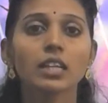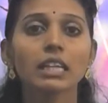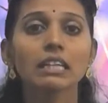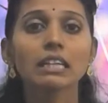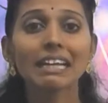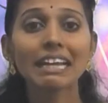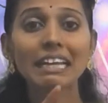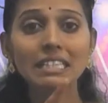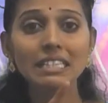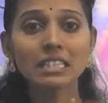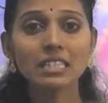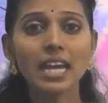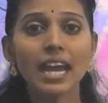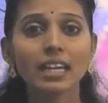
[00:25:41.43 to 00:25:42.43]
in a
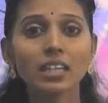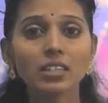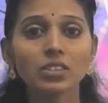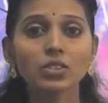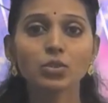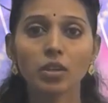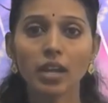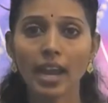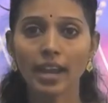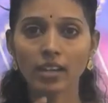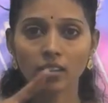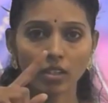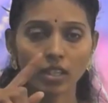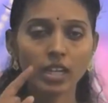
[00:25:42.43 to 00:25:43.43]
right angle
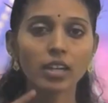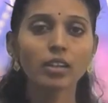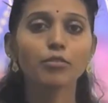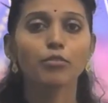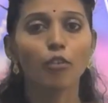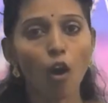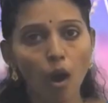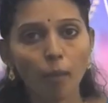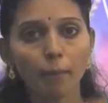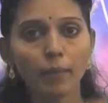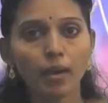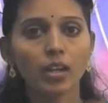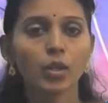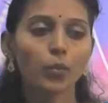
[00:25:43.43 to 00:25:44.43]
triangular form,